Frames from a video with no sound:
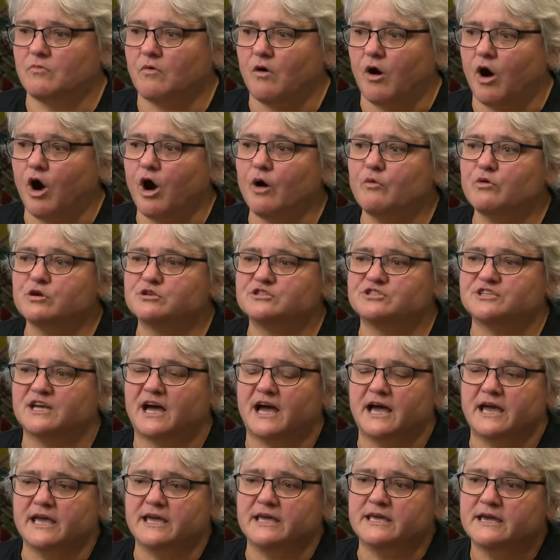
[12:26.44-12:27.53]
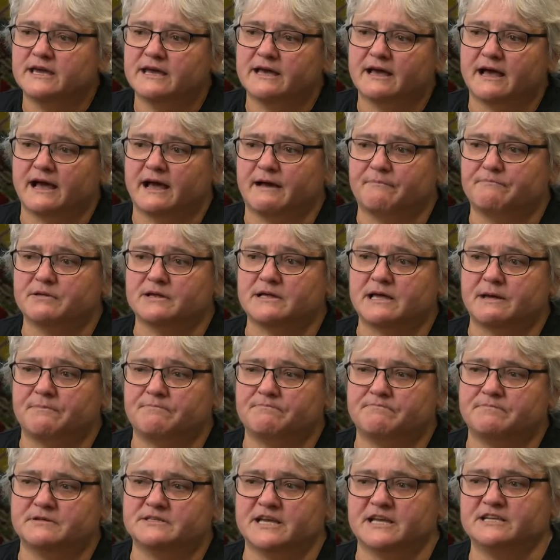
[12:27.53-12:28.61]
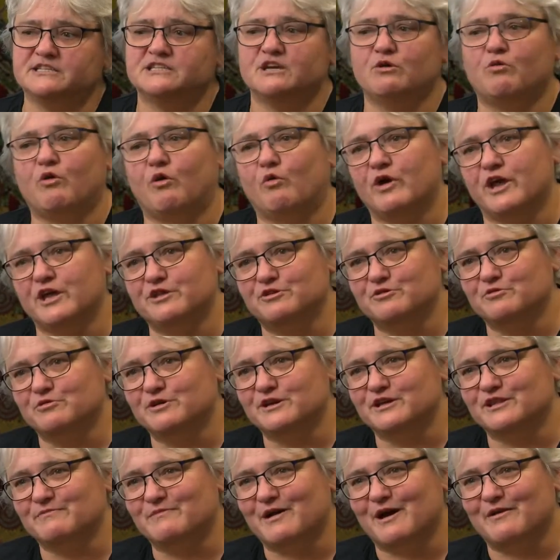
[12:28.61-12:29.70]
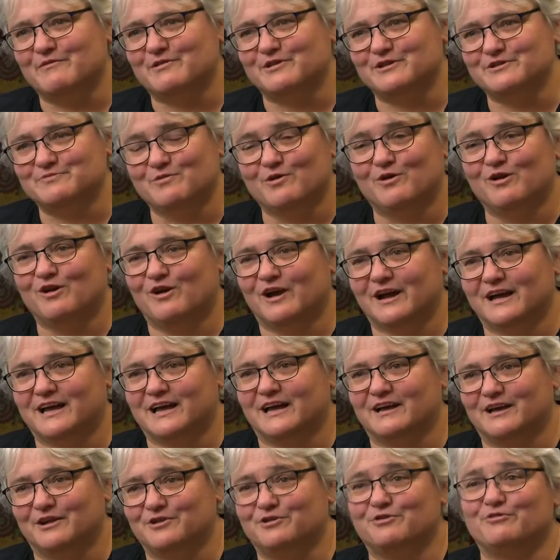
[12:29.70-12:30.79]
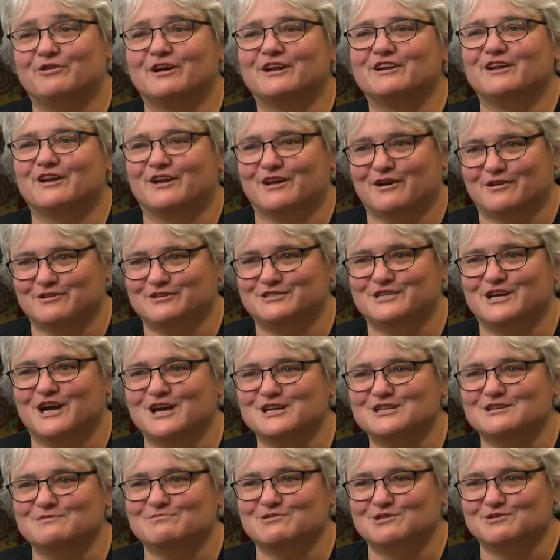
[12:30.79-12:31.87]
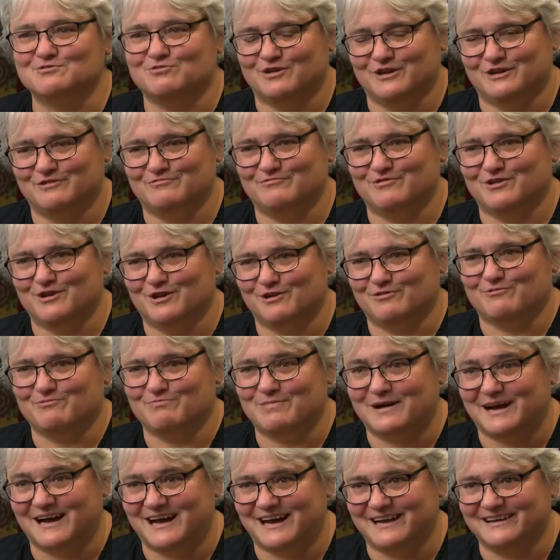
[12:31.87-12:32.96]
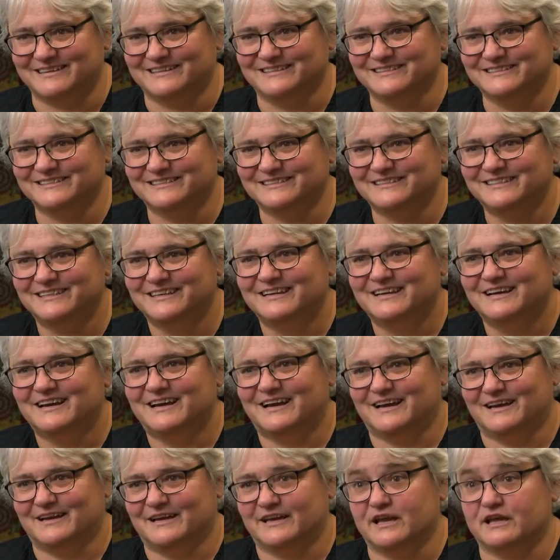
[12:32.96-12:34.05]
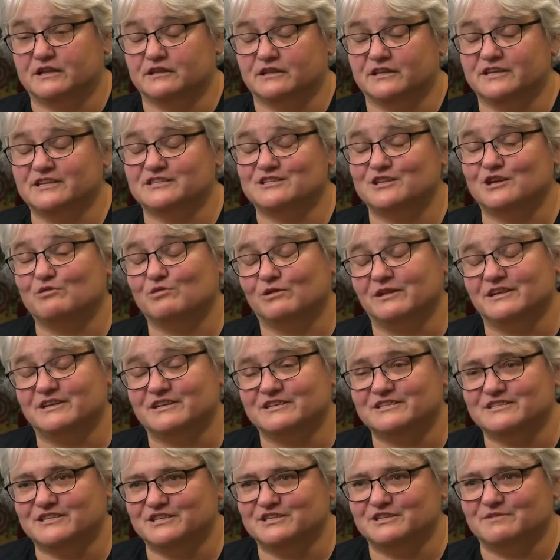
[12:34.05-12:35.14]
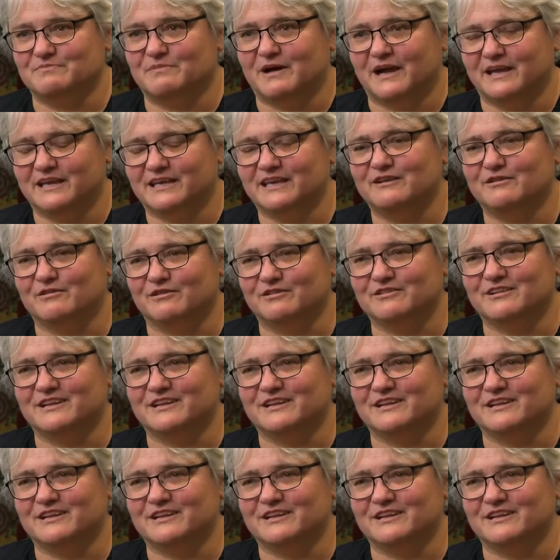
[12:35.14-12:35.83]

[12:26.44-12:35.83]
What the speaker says: I would say potentially what we're doing at the moment is more like a direct negotiation between equal partners, at least equal in decision making, not